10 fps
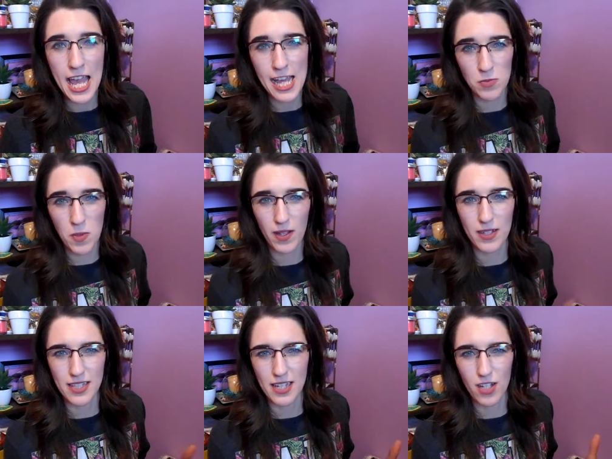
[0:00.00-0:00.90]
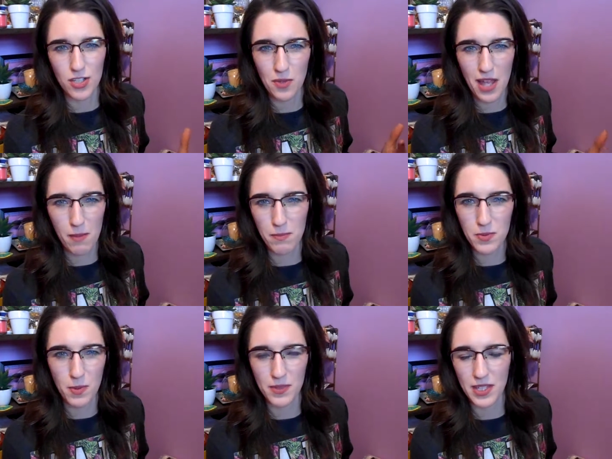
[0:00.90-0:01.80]
as well because that also helps
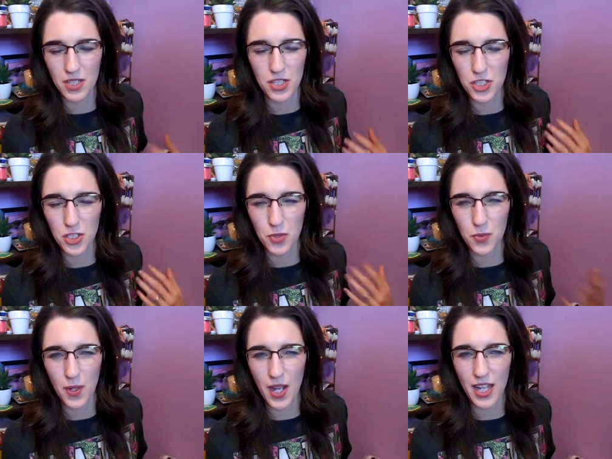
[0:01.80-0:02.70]
something to do